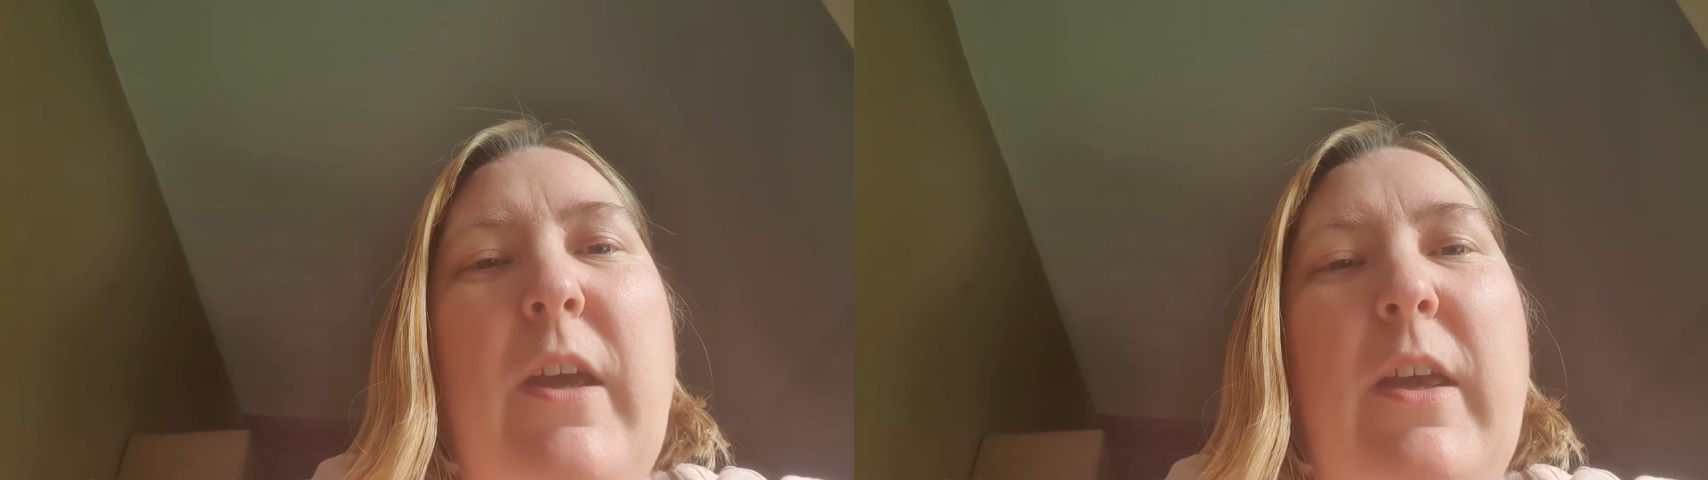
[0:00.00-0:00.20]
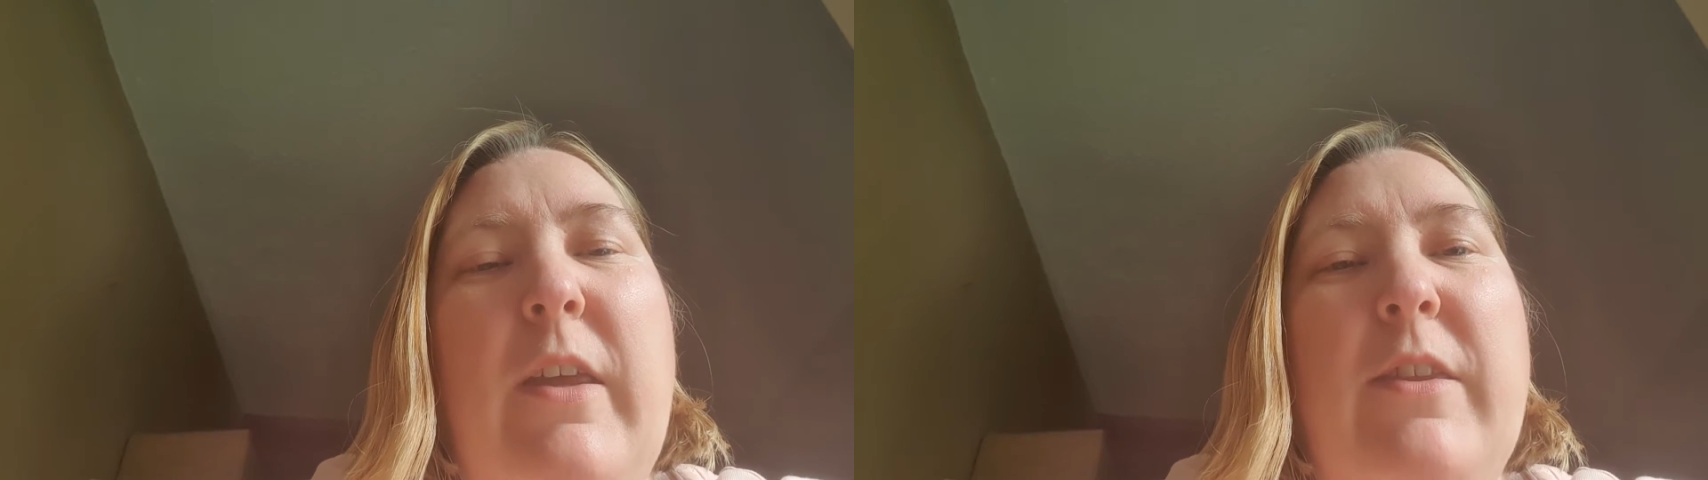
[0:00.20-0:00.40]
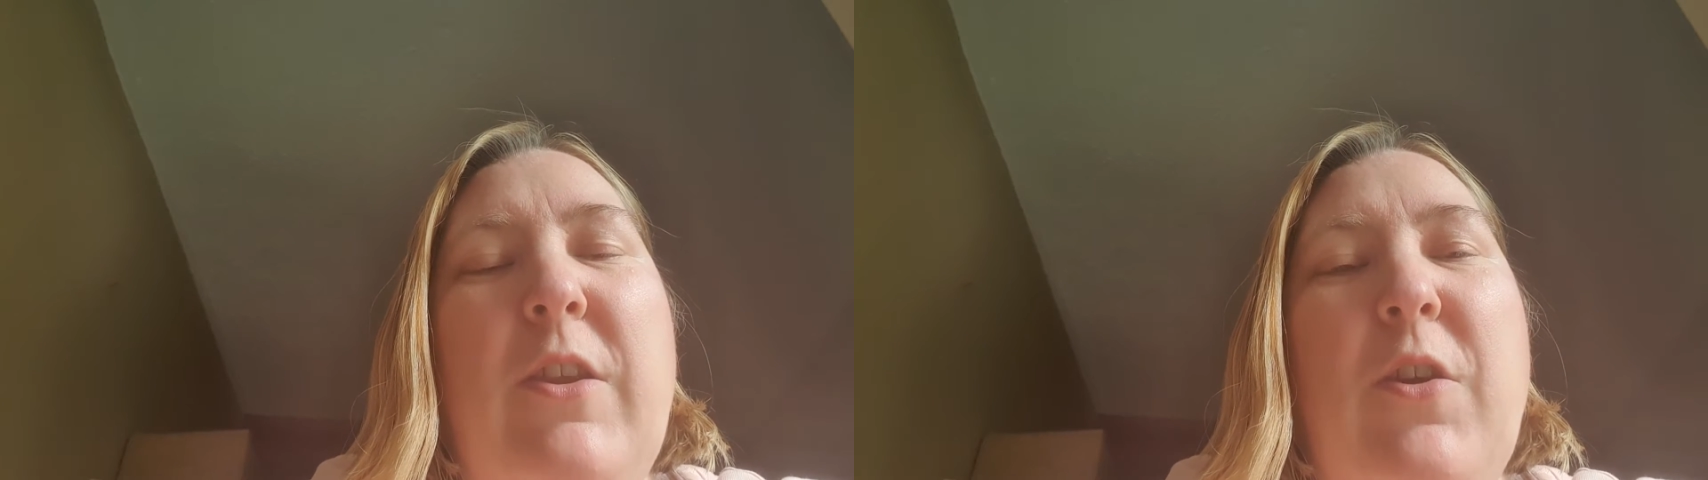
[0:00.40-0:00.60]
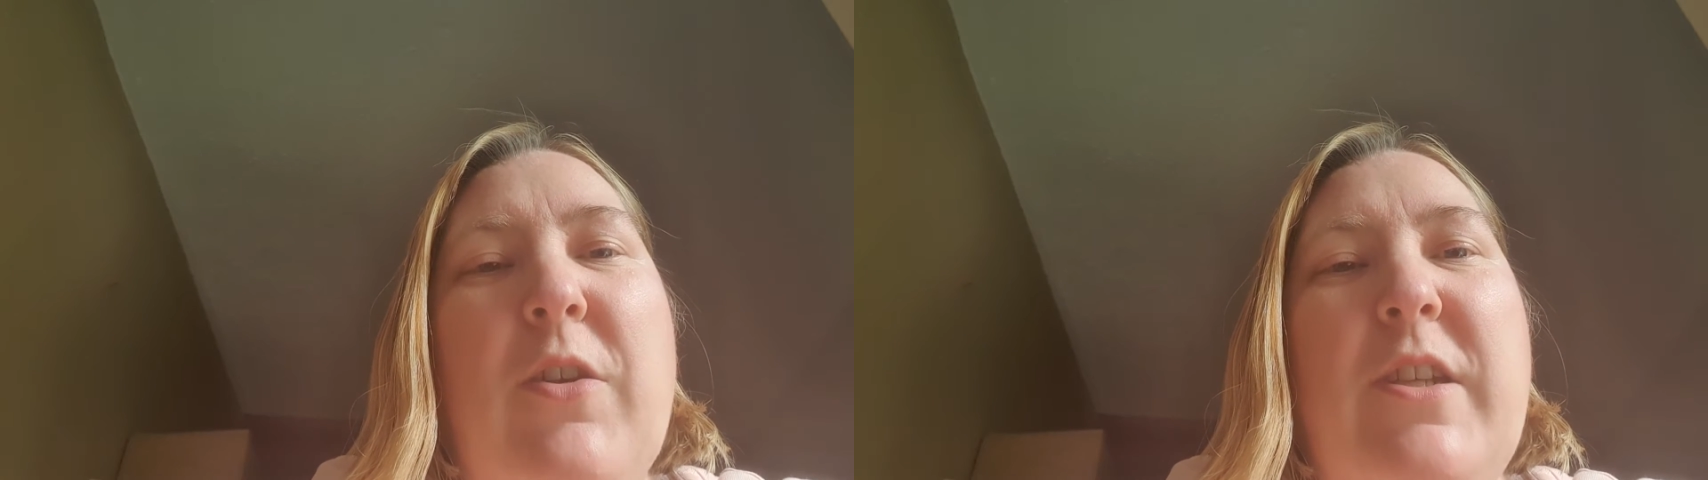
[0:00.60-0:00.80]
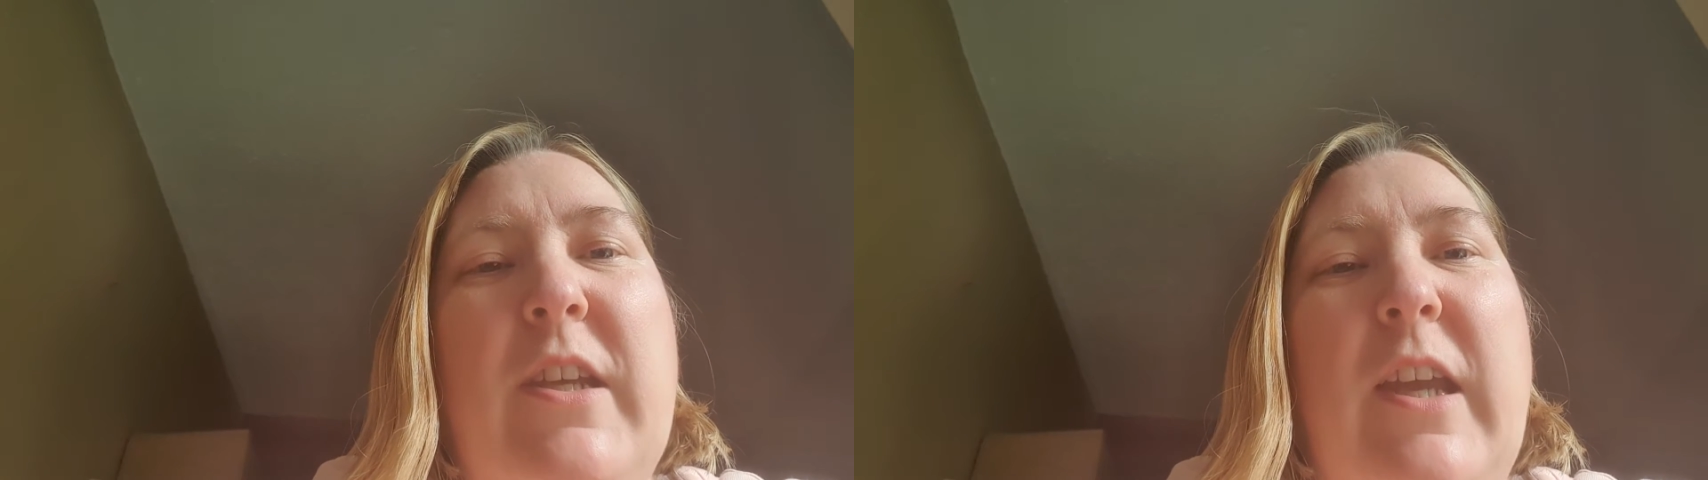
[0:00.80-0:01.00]
in the
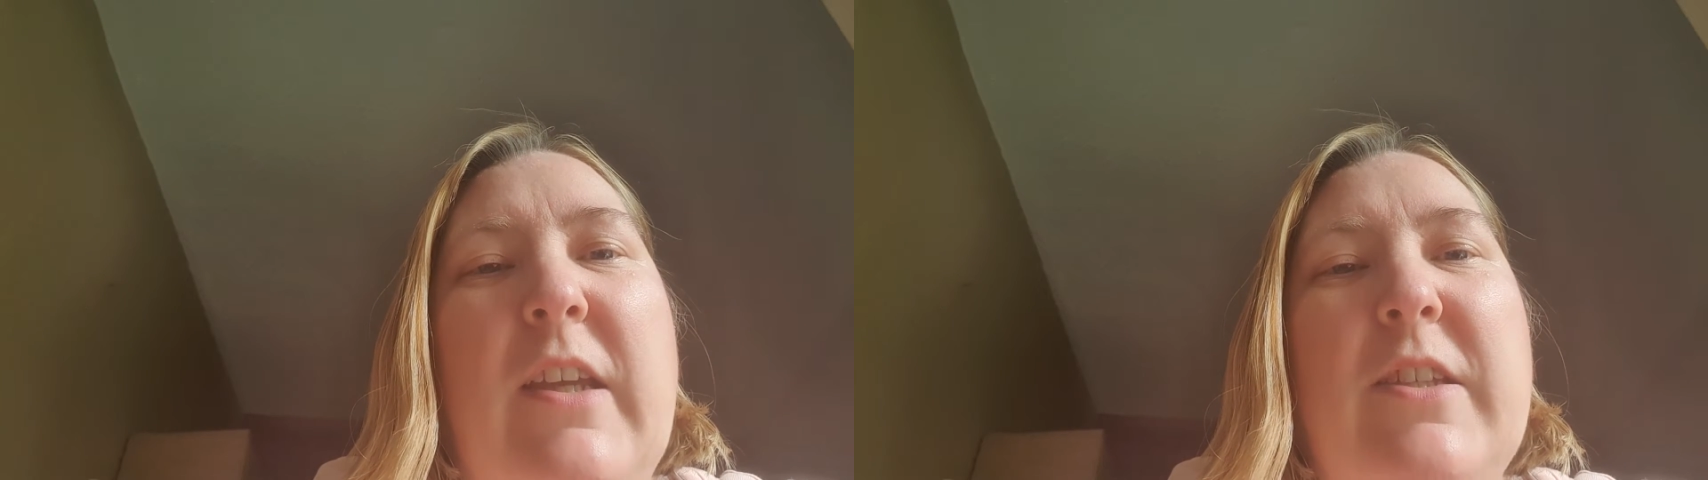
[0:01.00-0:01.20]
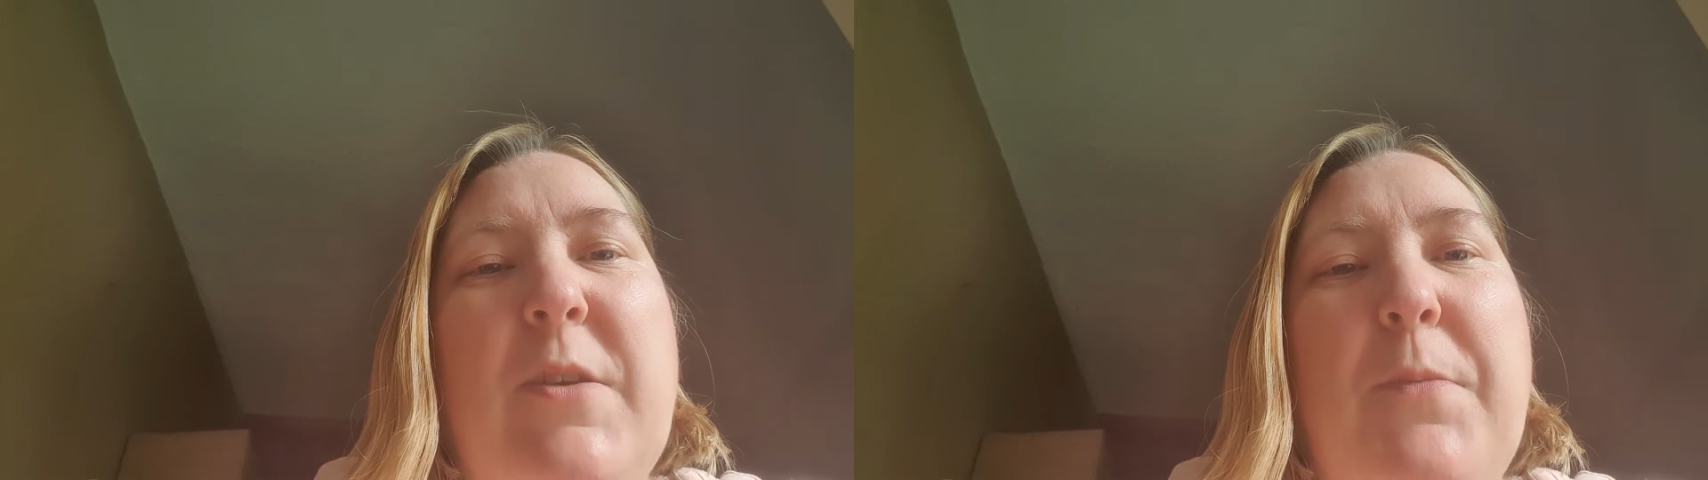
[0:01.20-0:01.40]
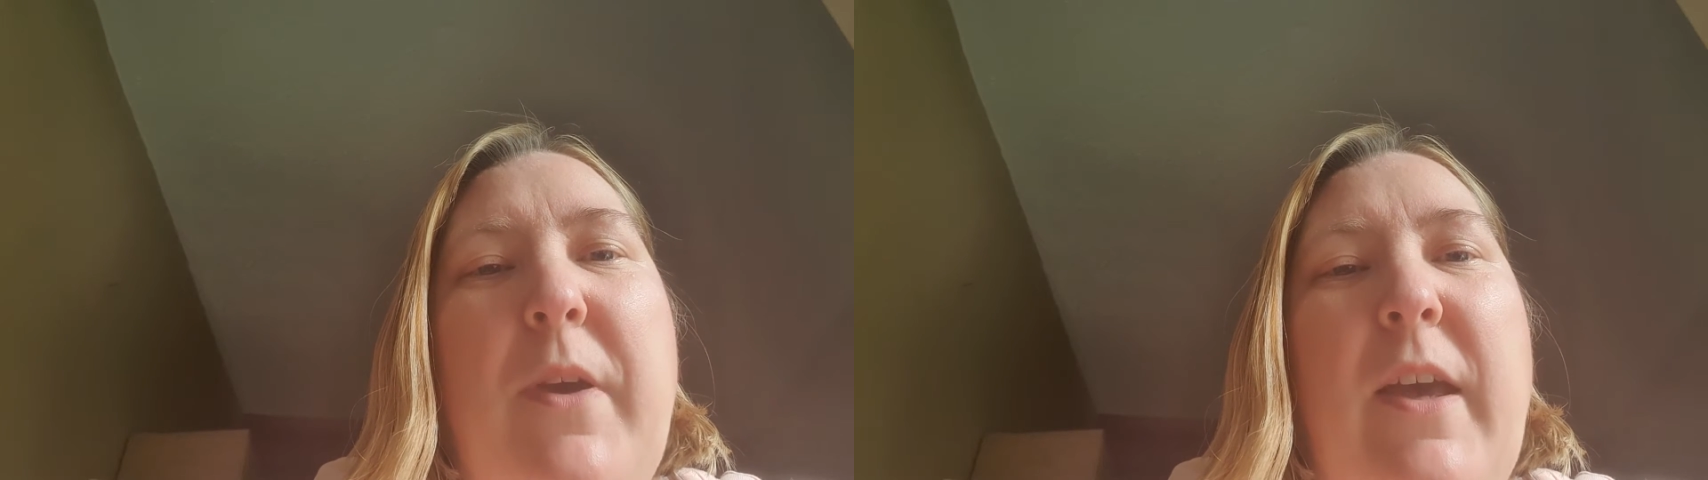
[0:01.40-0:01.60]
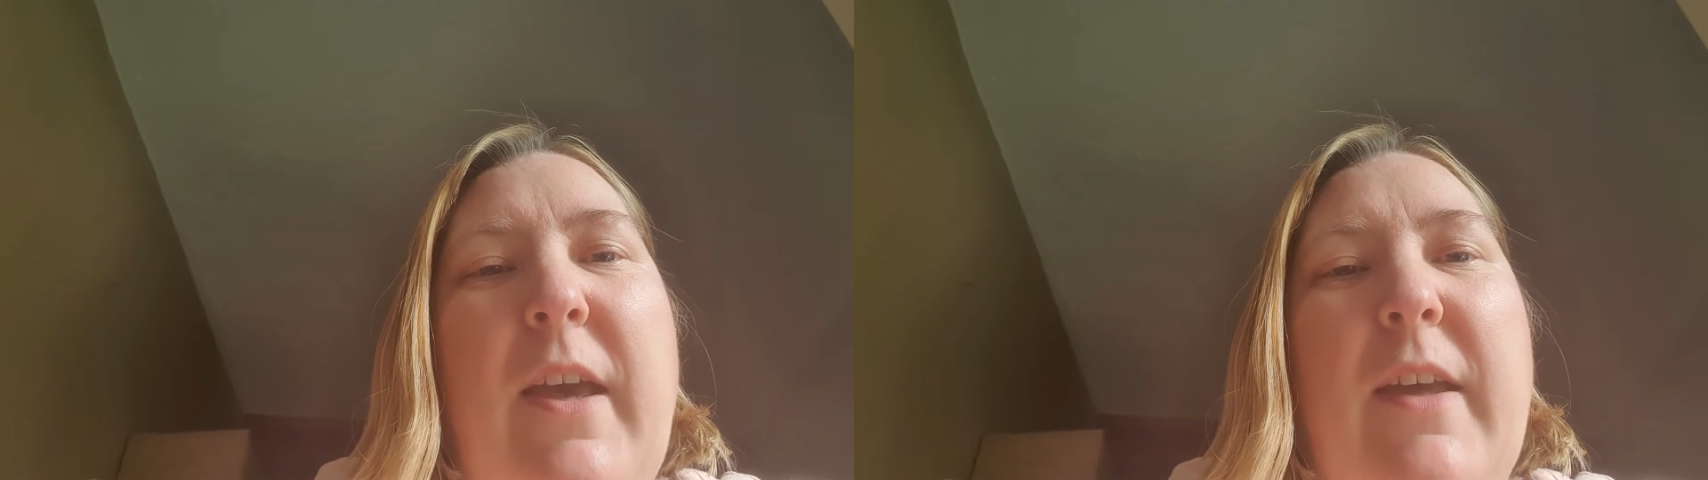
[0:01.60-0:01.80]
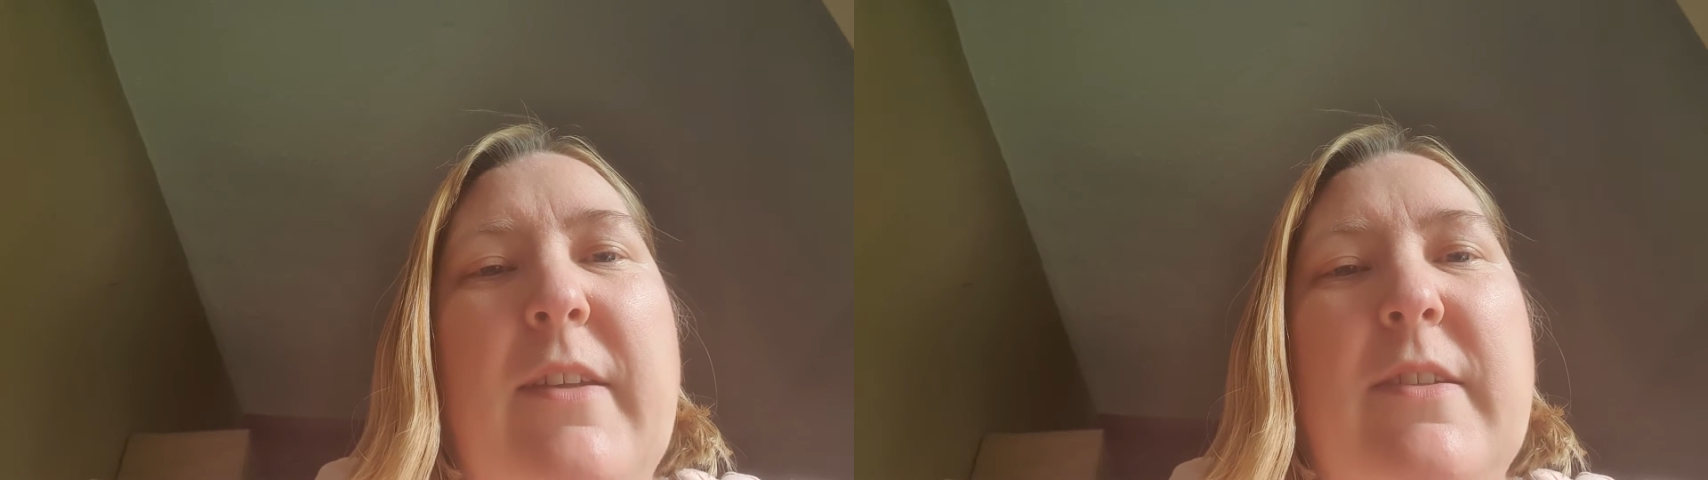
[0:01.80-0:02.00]
United Kingdom
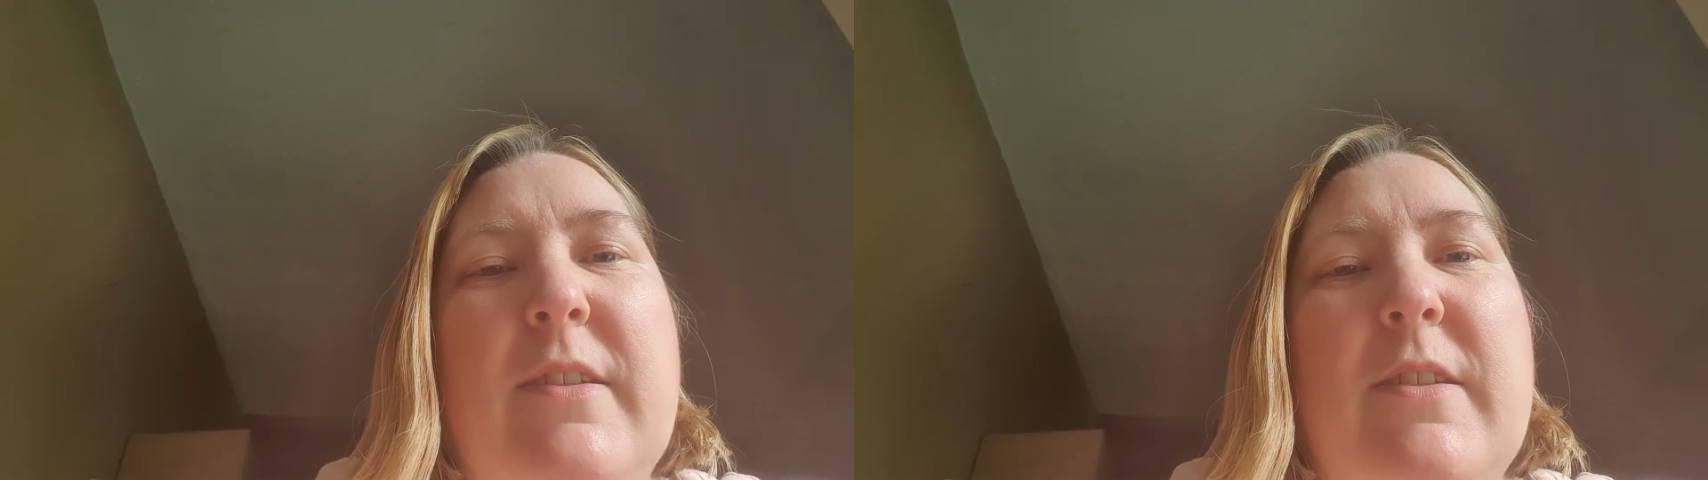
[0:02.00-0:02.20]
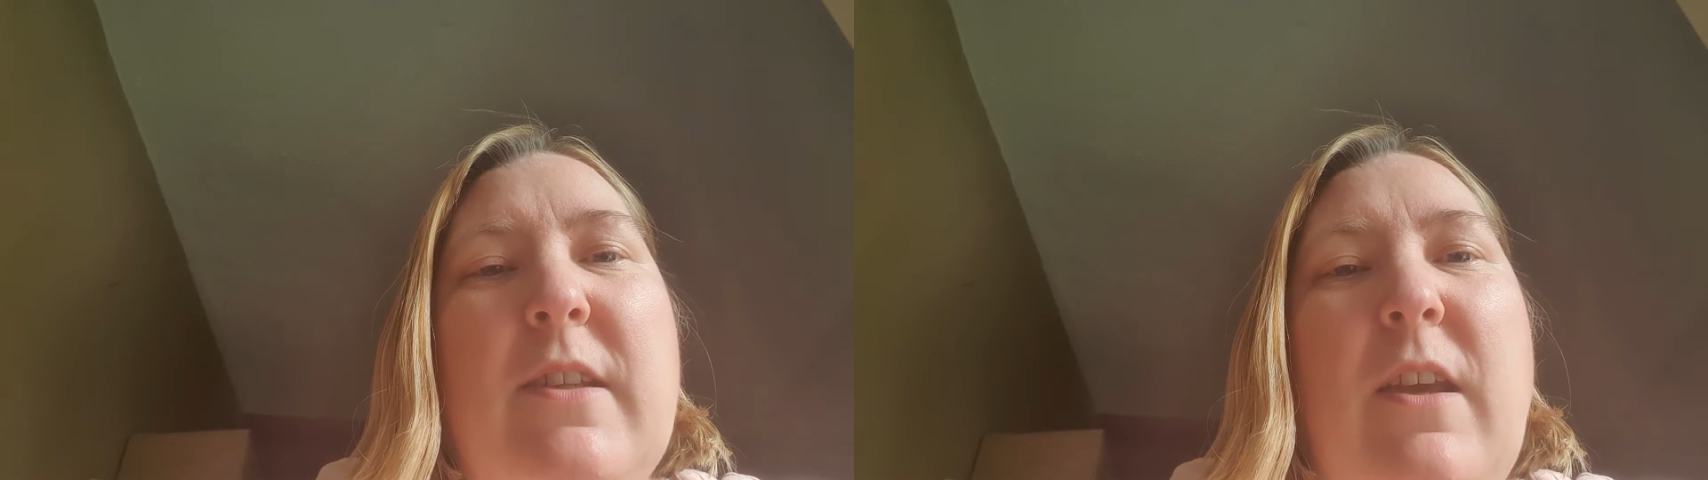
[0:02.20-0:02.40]
and